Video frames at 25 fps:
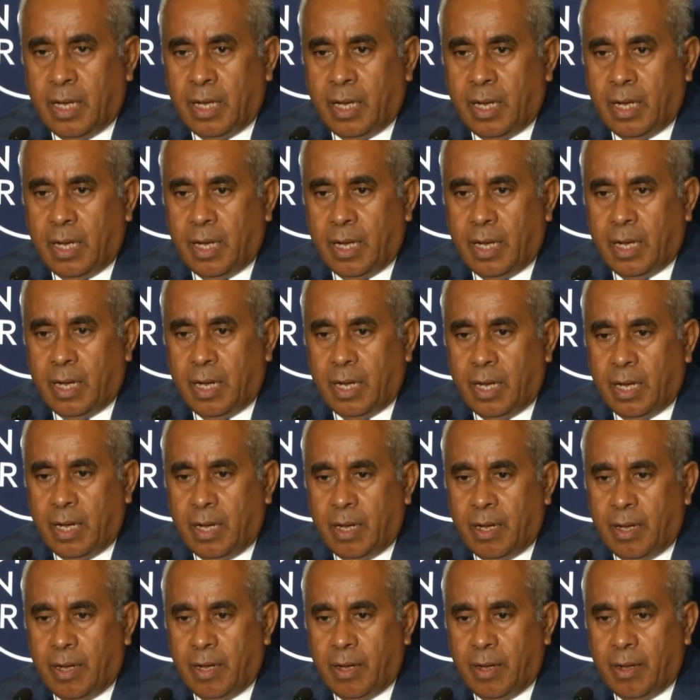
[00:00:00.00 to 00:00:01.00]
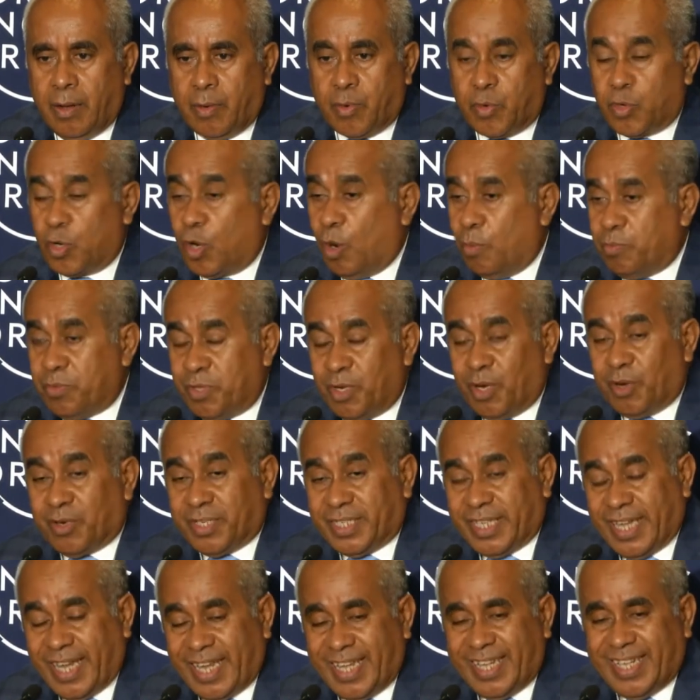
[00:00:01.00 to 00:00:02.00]
uh, robbed, or
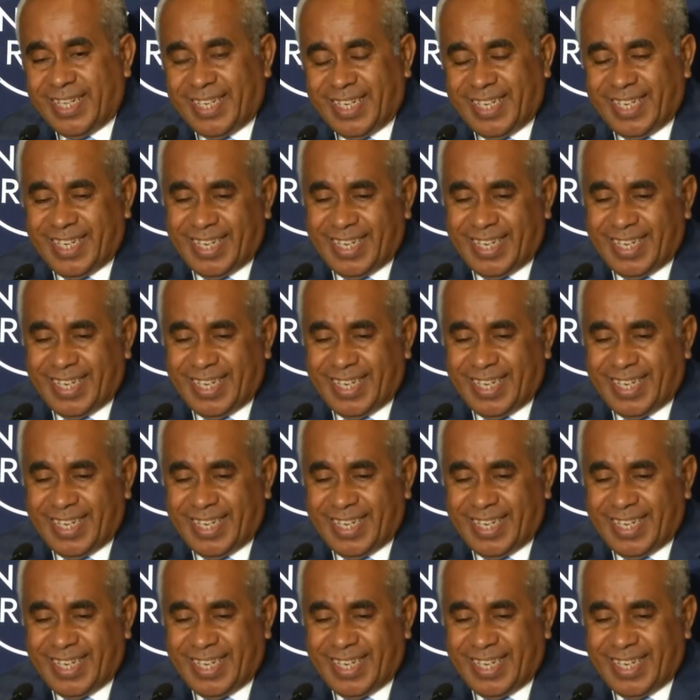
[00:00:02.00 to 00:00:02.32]
say,